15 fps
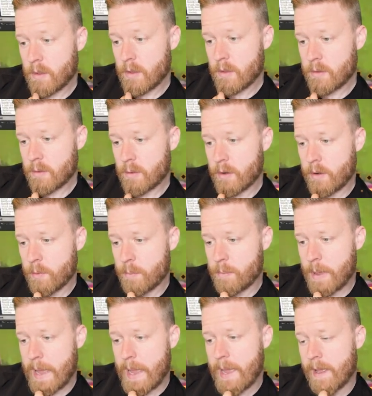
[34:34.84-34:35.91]
So another
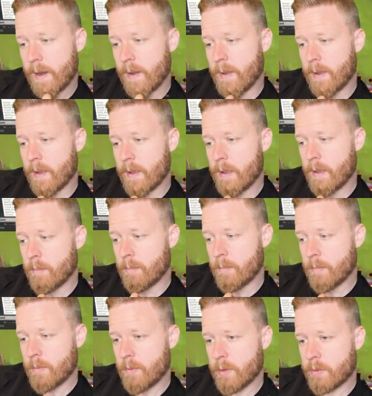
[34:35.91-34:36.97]
bat.
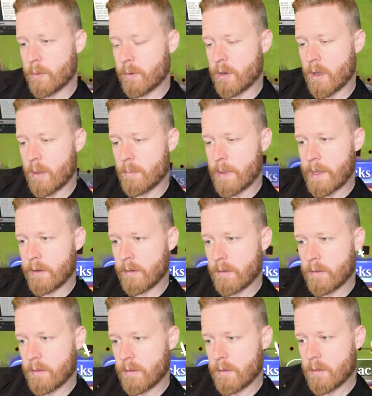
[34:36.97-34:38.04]
So let's go to combat.
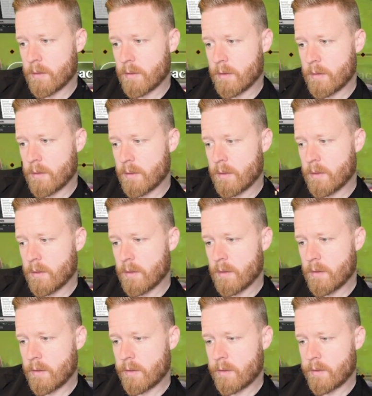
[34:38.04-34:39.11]

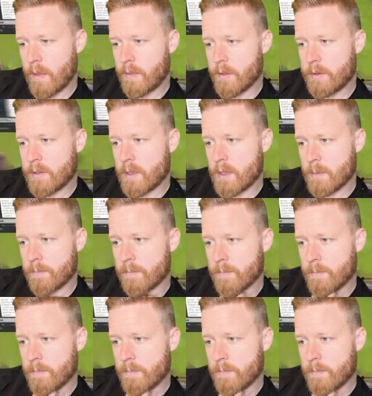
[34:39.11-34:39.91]
Send the team.